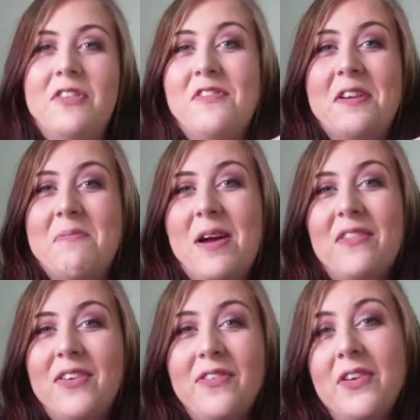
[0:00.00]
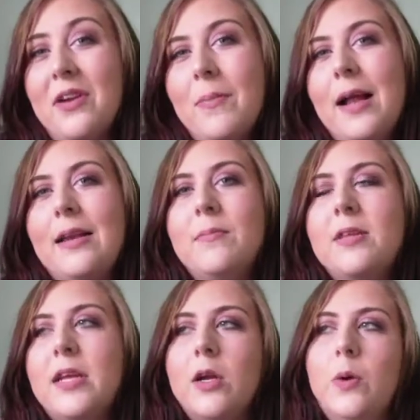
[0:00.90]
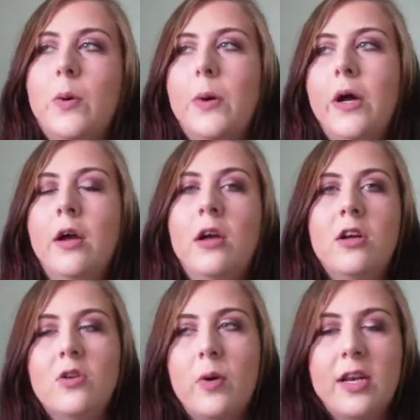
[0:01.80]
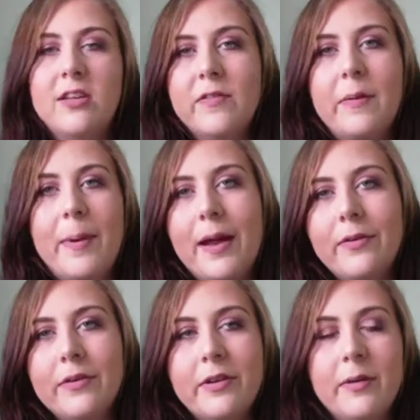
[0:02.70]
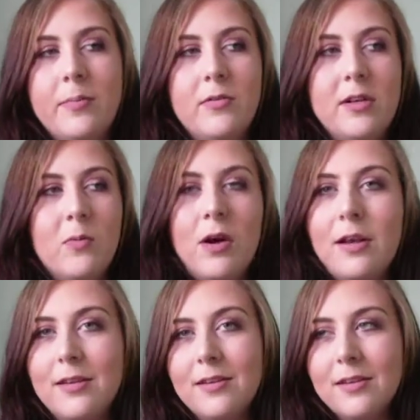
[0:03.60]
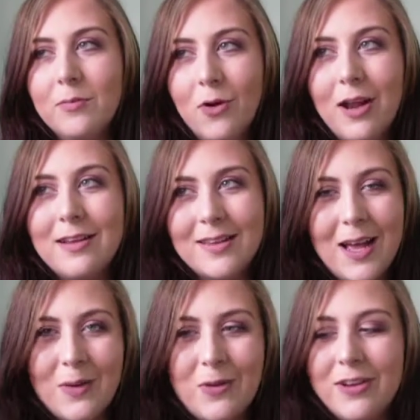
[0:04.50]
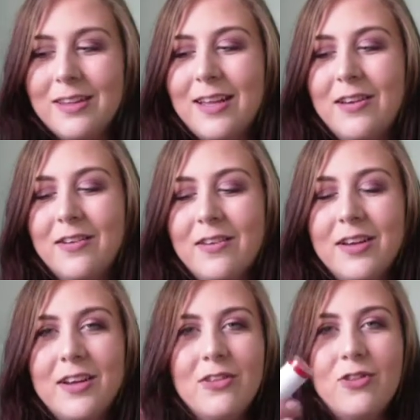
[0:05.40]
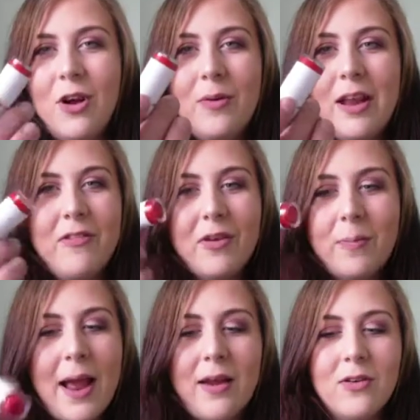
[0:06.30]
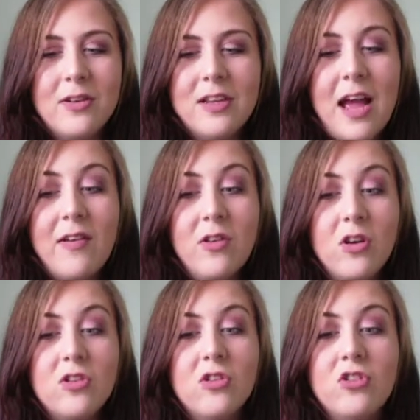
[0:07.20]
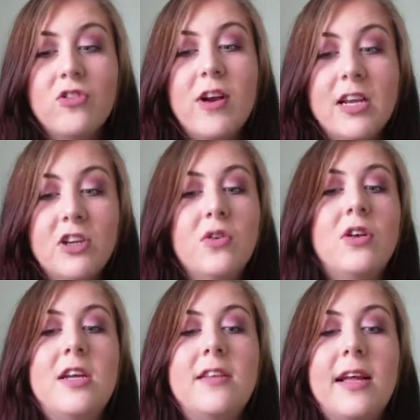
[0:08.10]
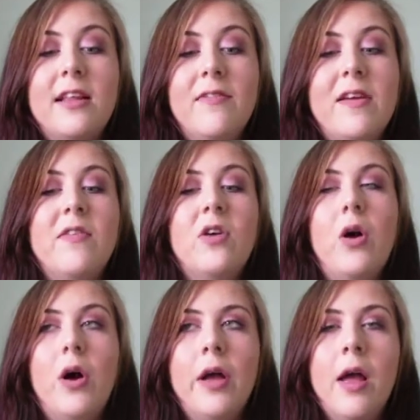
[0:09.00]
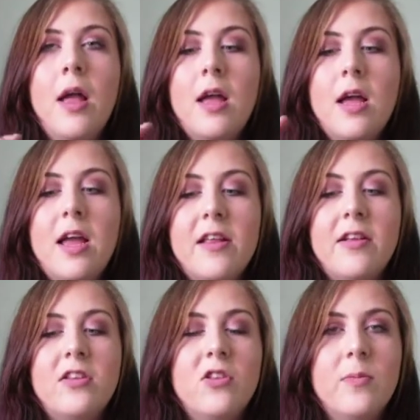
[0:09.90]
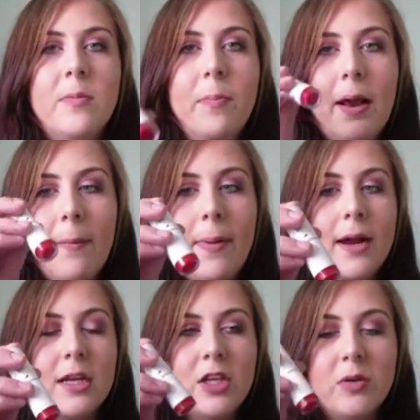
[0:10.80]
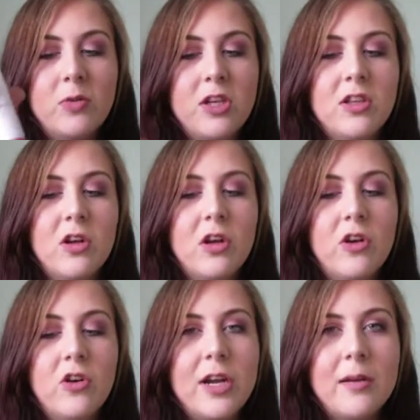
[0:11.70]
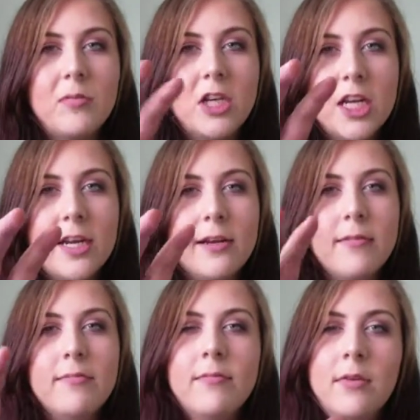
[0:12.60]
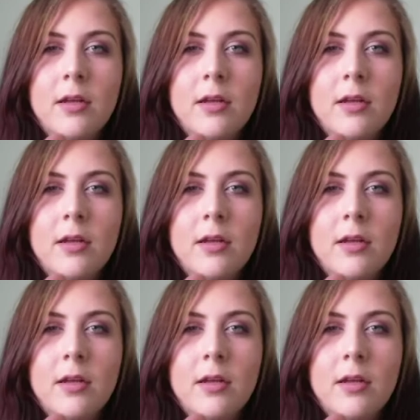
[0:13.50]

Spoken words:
£15.50 on a MAC lipstick, or £20-something on a bloody wireless YSL one, then you can try on it for a pound. Like, they have got such a range of colours, and they've even got, there's some in black packaging, which is like a cream sheen